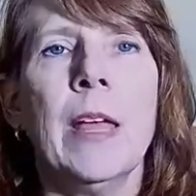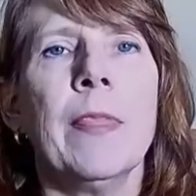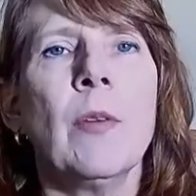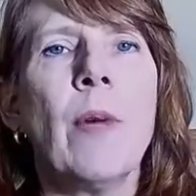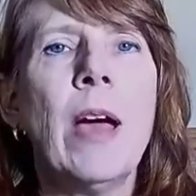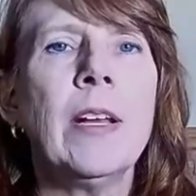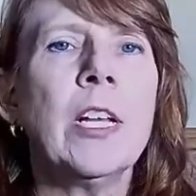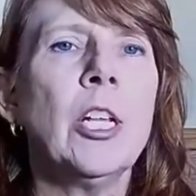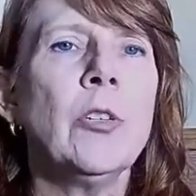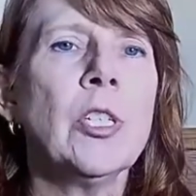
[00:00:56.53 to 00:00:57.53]
The route
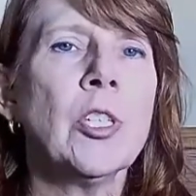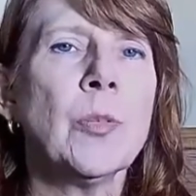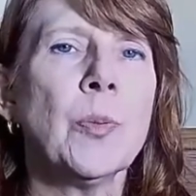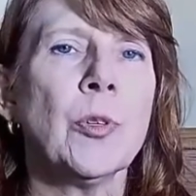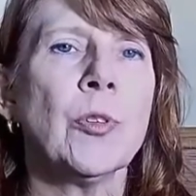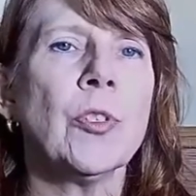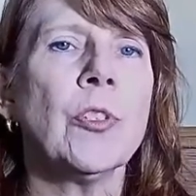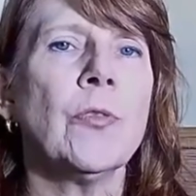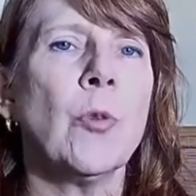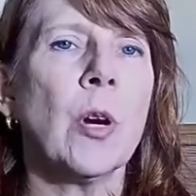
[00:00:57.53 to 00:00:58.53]
included spurs
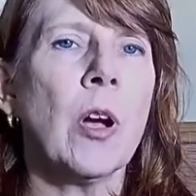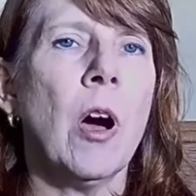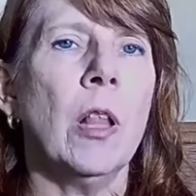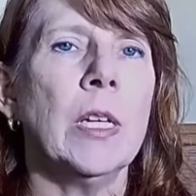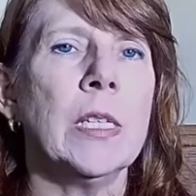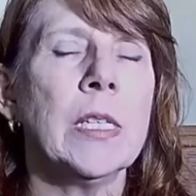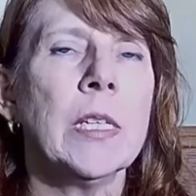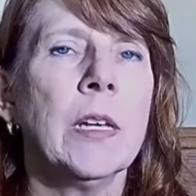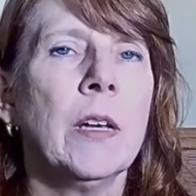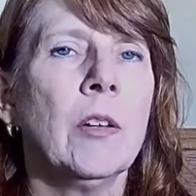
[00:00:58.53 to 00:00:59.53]
to Fort Collins,
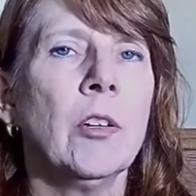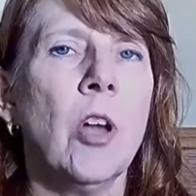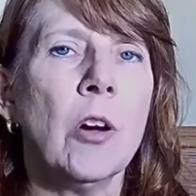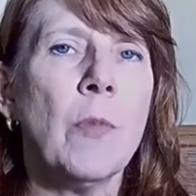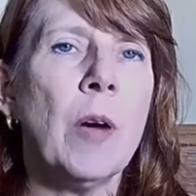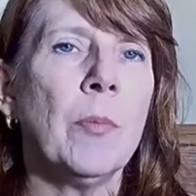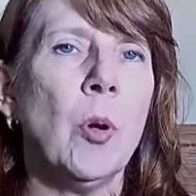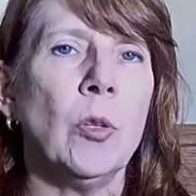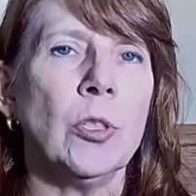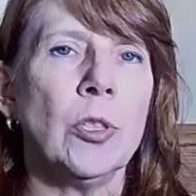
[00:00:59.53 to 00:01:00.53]
Longmont
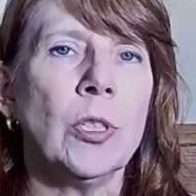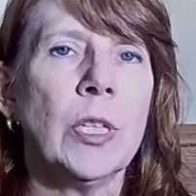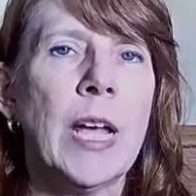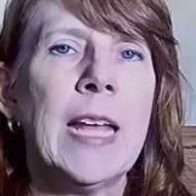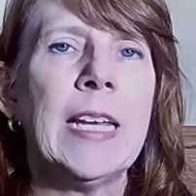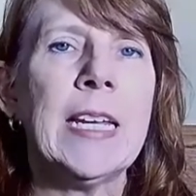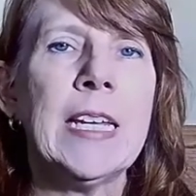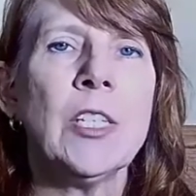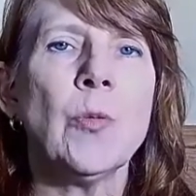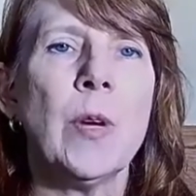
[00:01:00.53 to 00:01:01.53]
Boulder, and an
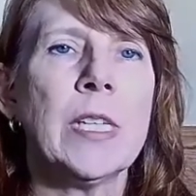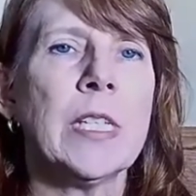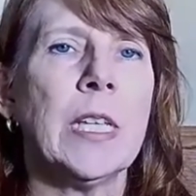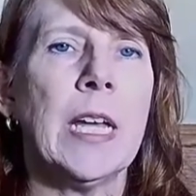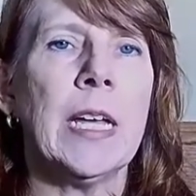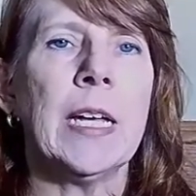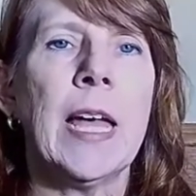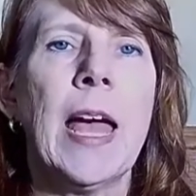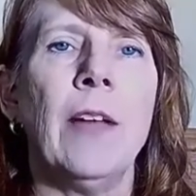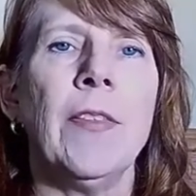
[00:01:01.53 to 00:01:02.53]
east west leg
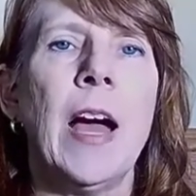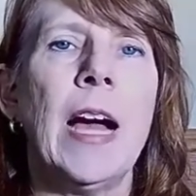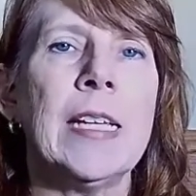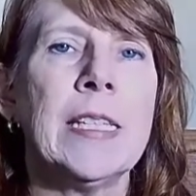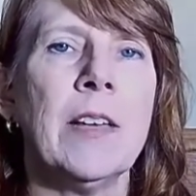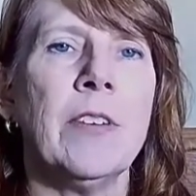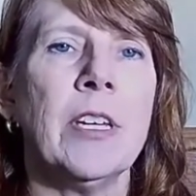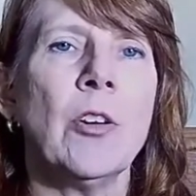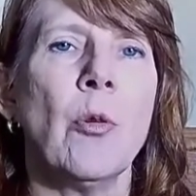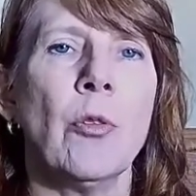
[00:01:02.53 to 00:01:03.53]
out the I 70
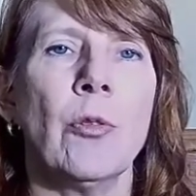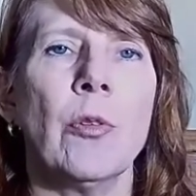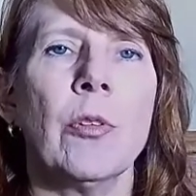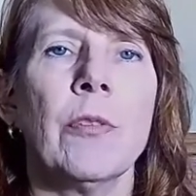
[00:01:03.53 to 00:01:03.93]
corridor